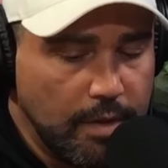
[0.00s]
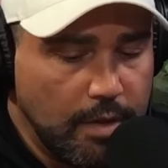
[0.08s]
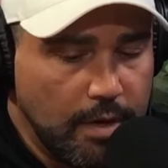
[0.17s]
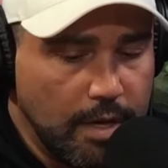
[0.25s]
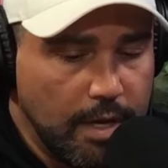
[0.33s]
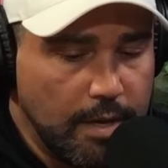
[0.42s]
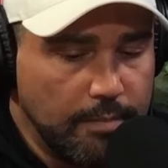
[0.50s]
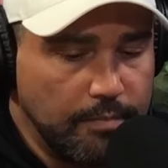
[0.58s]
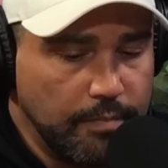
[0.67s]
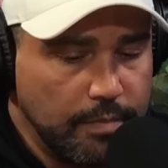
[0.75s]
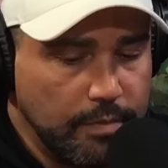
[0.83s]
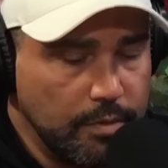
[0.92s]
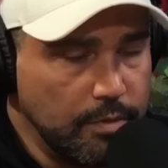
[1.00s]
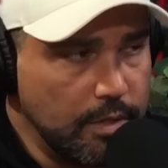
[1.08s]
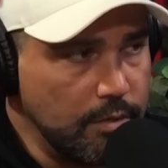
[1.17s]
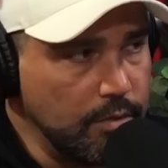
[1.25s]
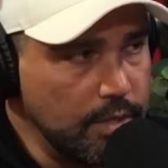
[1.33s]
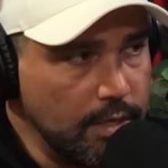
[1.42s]

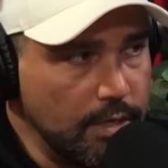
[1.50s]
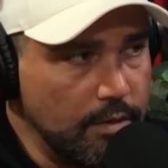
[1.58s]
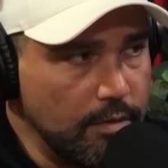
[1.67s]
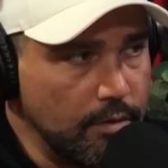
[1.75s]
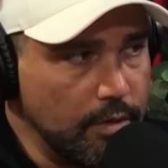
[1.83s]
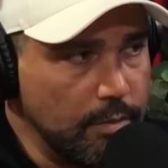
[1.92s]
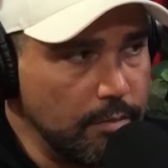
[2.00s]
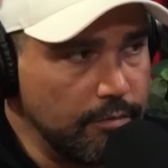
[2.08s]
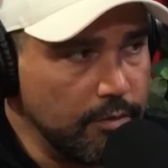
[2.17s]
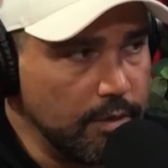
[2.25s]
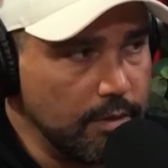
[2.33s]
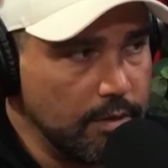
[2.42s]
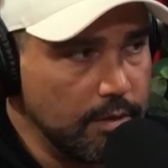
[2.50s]
Did you say gi or no gi before?